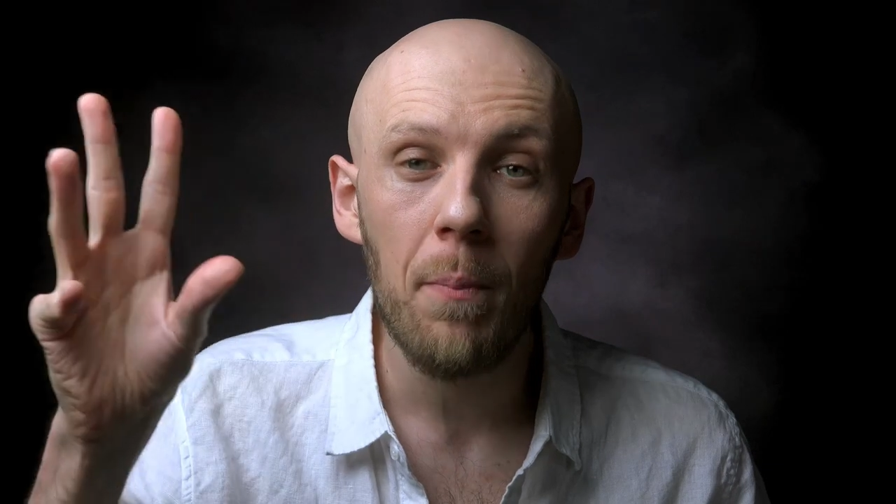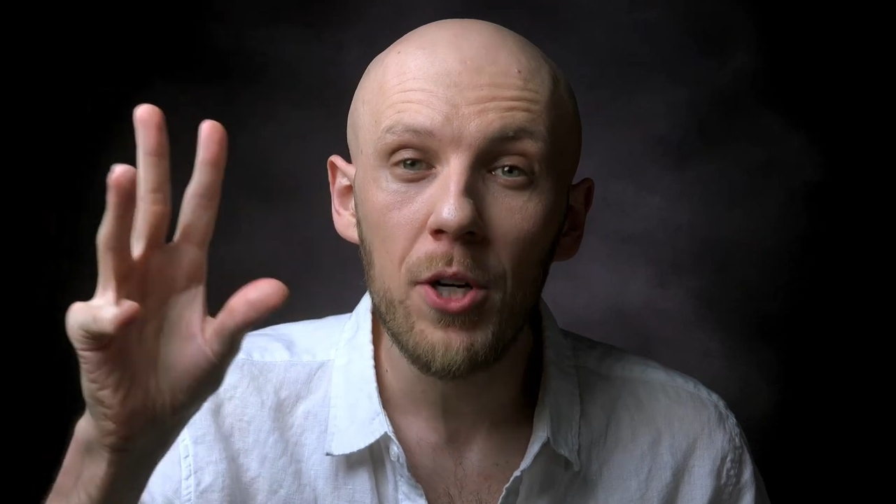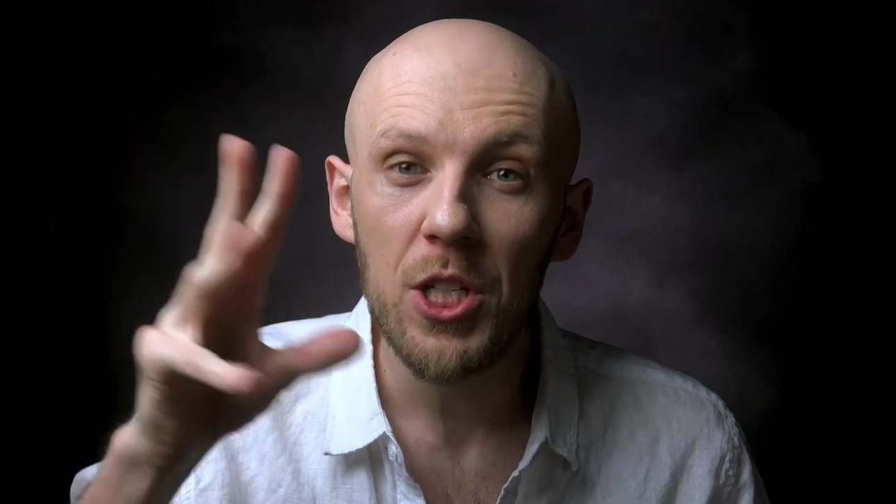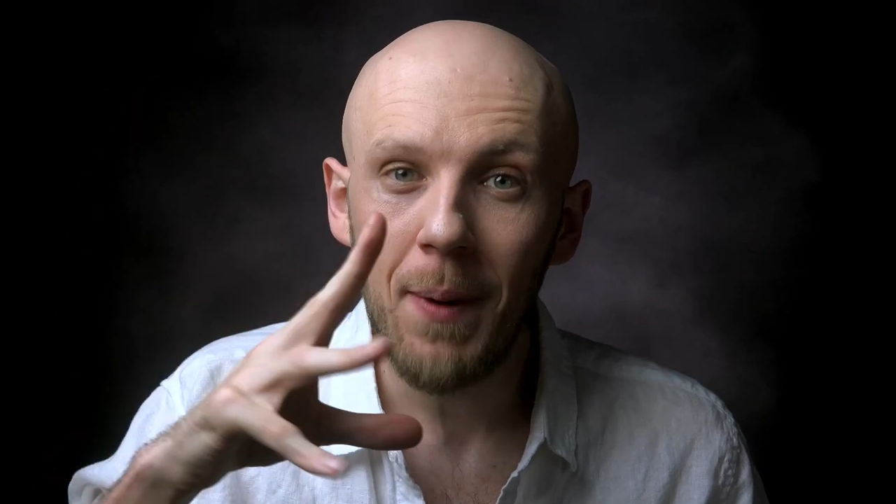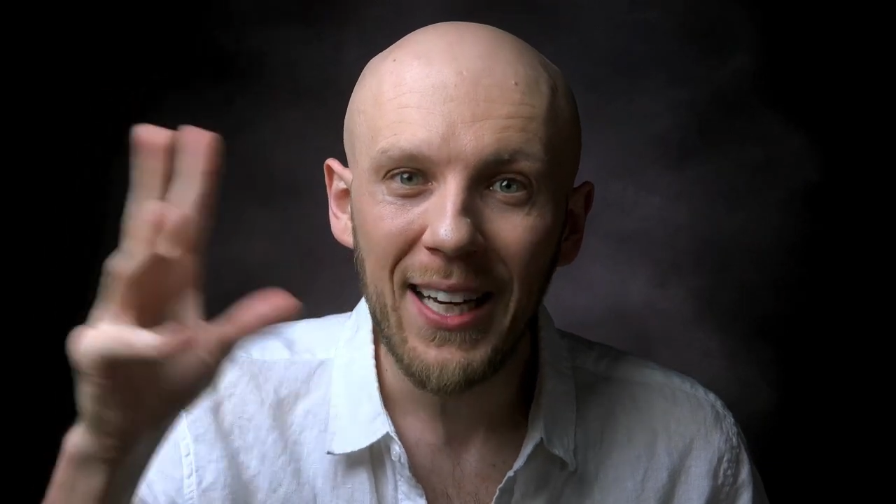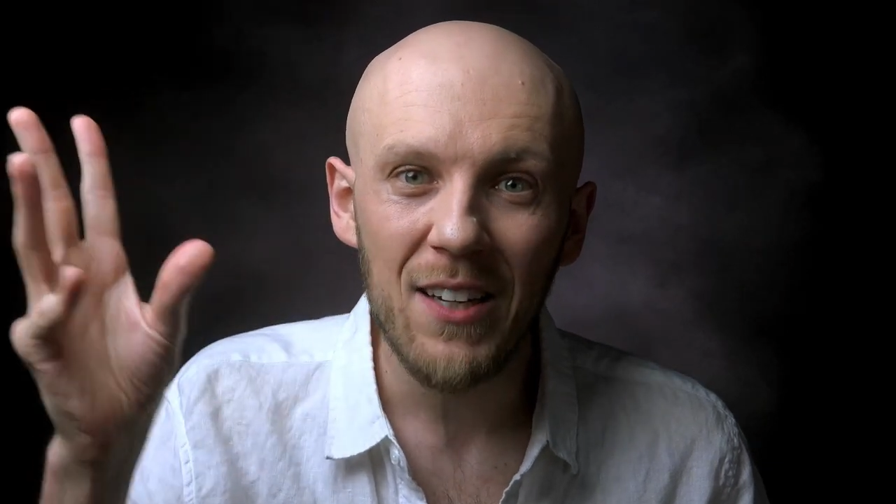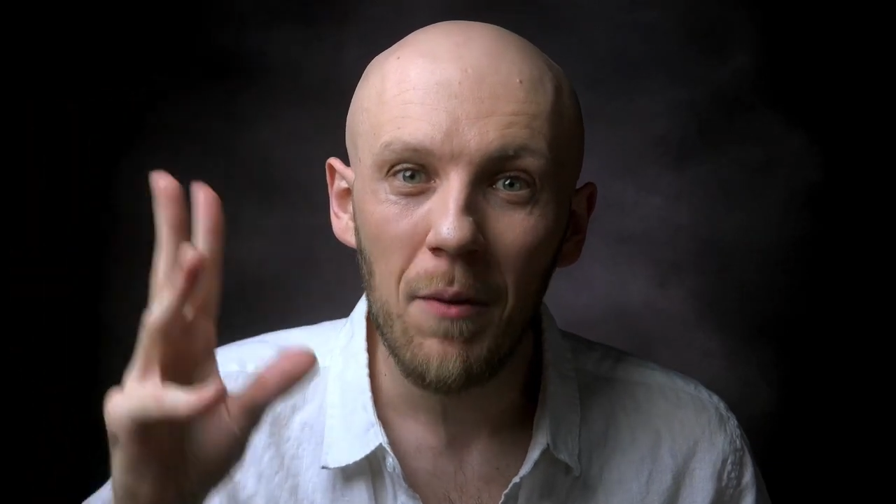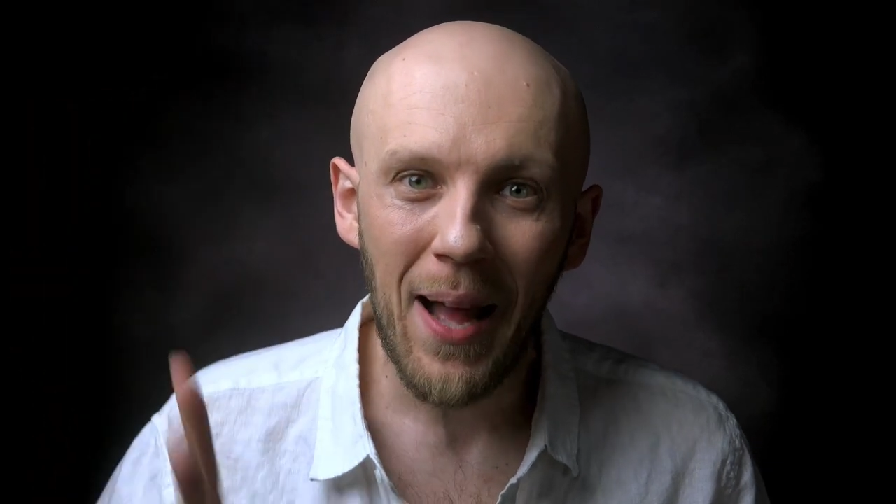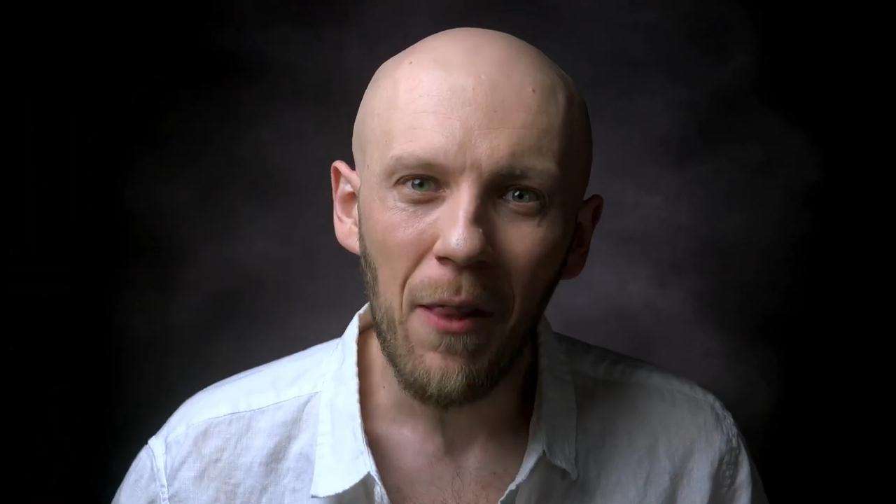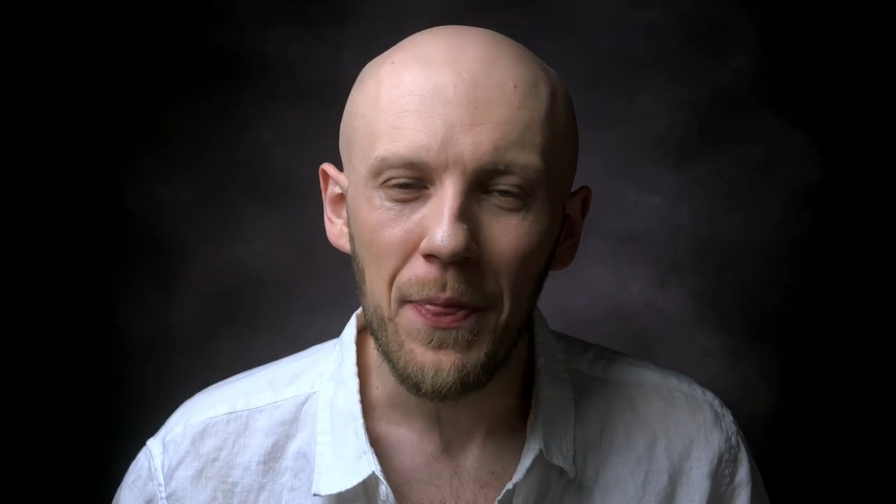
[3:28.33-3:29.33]
perspective
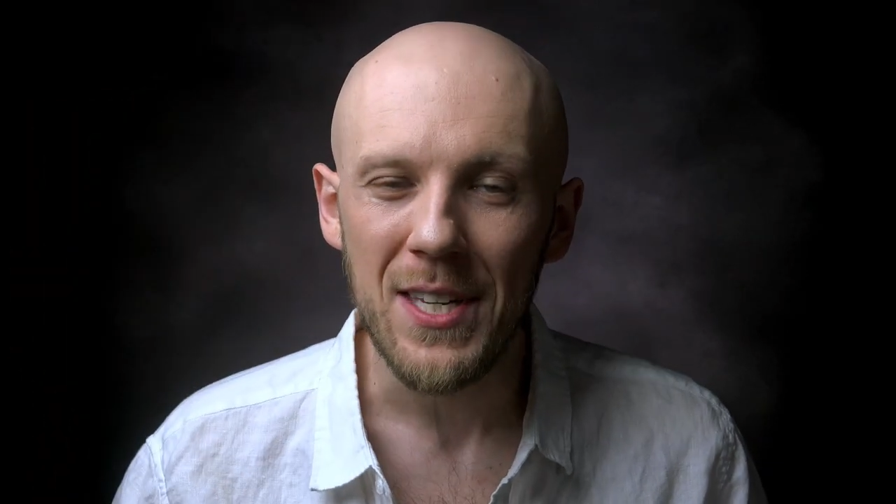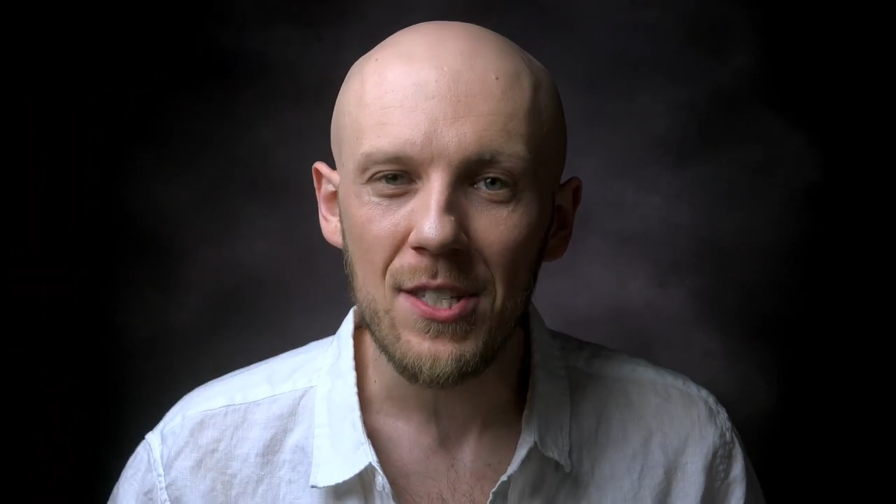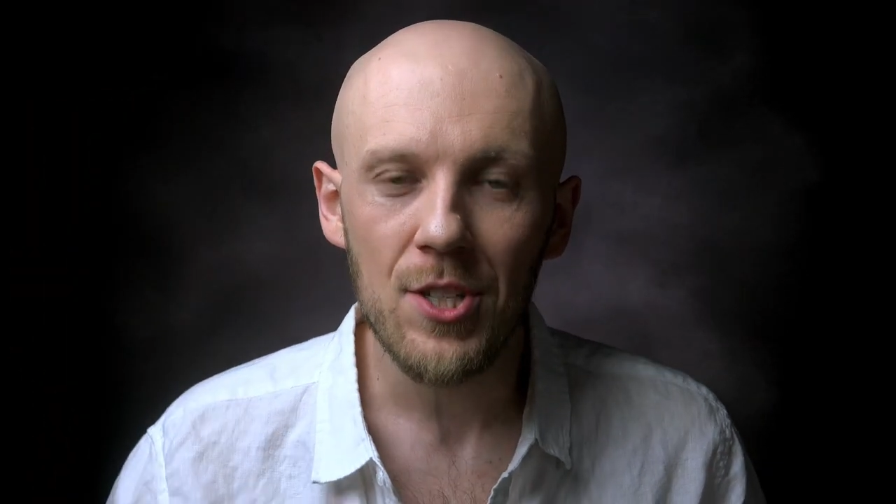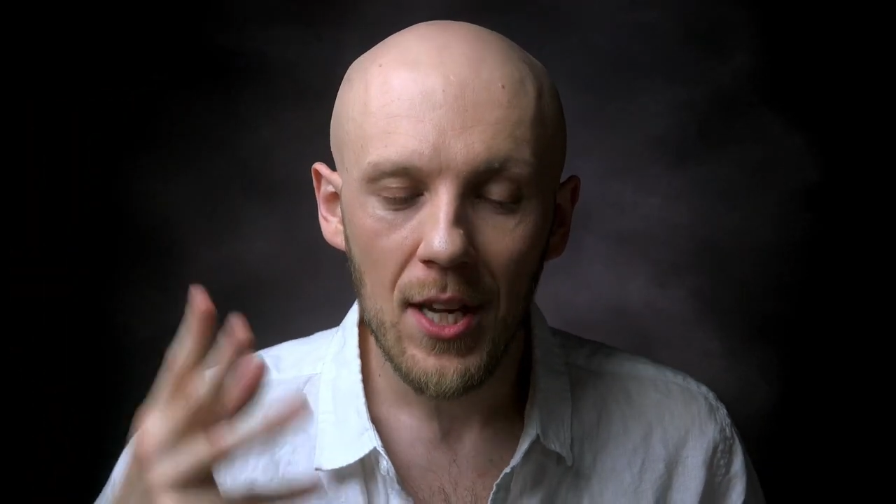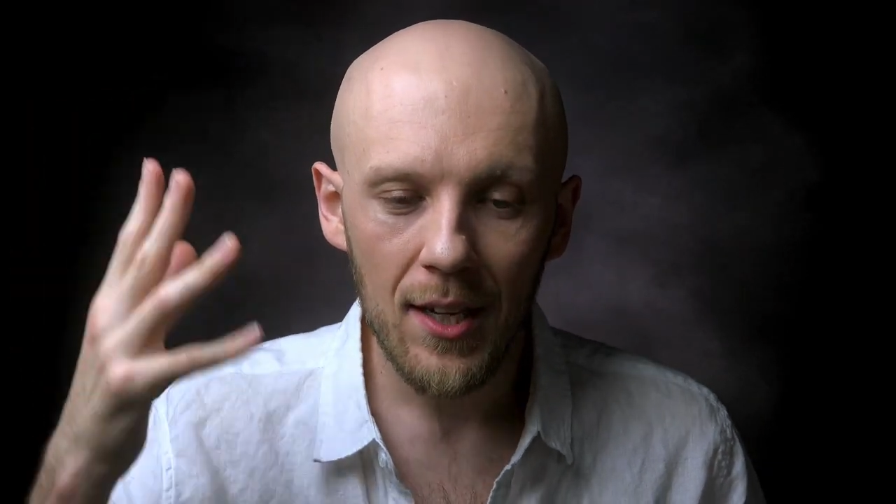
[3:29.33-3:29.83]
about this.